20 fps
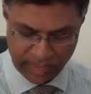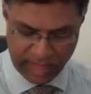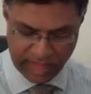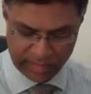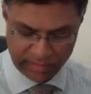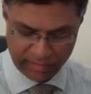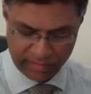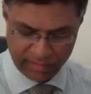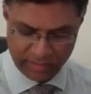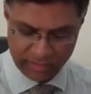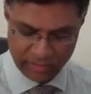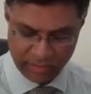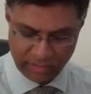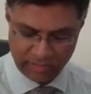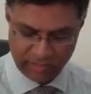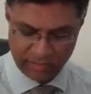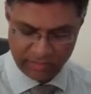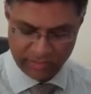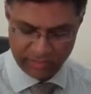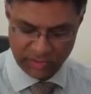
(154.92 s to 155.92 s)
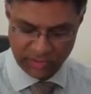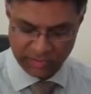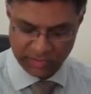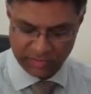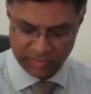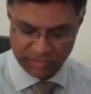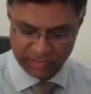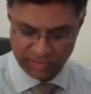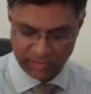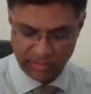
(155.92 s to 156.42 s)
Akron Children's
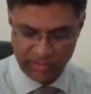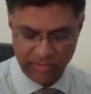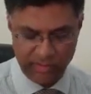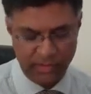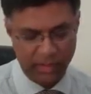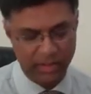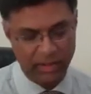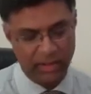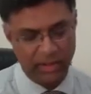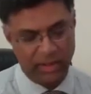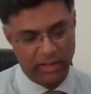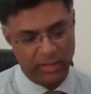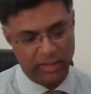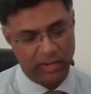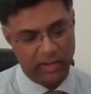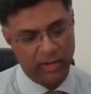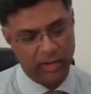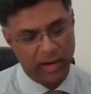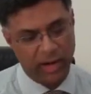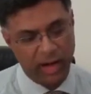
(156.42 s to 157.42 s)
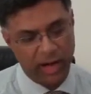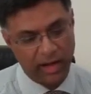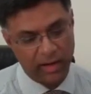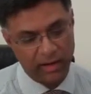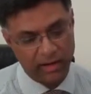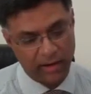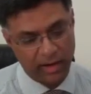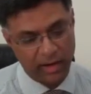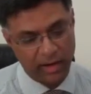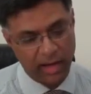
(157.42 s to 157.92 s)
Hospital in
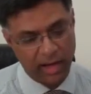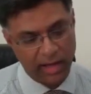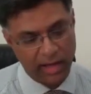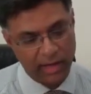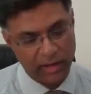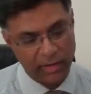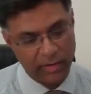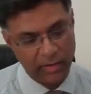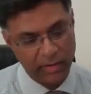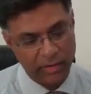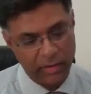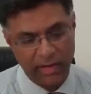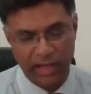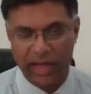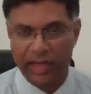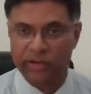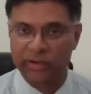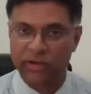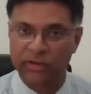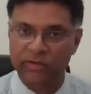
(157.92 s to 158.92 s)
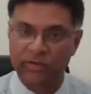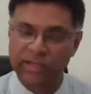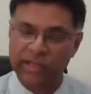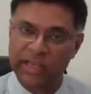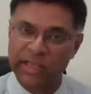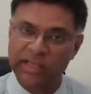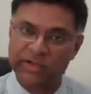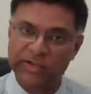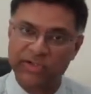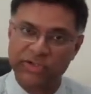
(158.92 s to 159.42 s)
Ohio, and Dr.
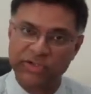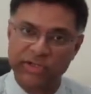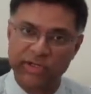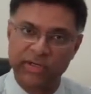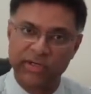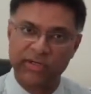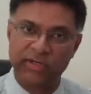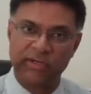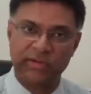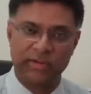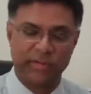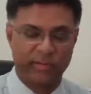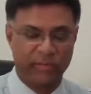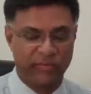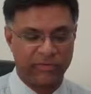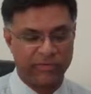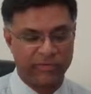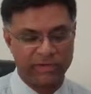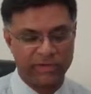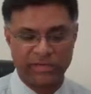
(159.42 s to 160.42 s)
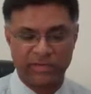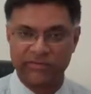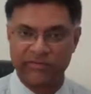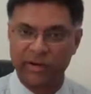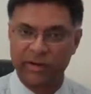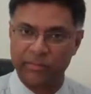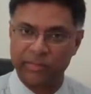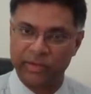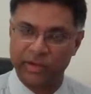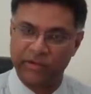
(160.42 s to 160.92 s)
Gail Scher, a professor
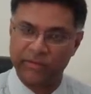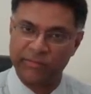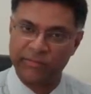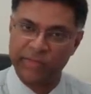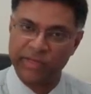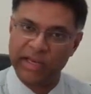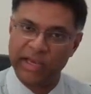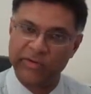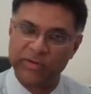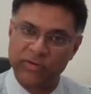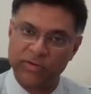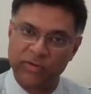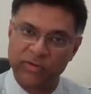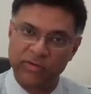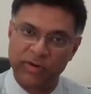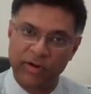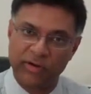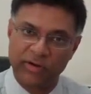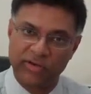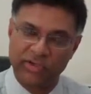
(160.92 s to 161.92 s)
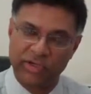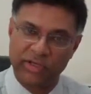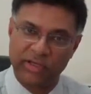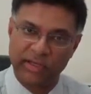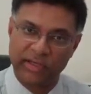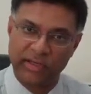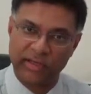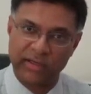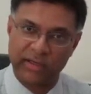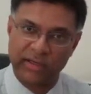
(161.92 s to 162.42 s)
of pediatric neurology
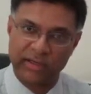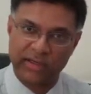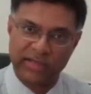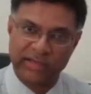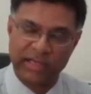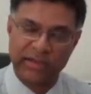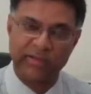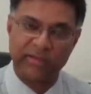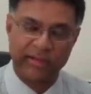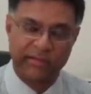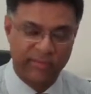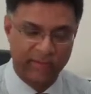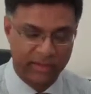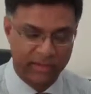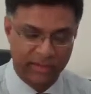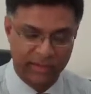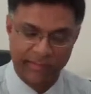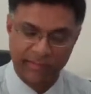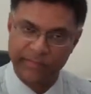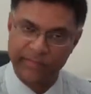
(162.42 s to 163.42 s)
in South Africa.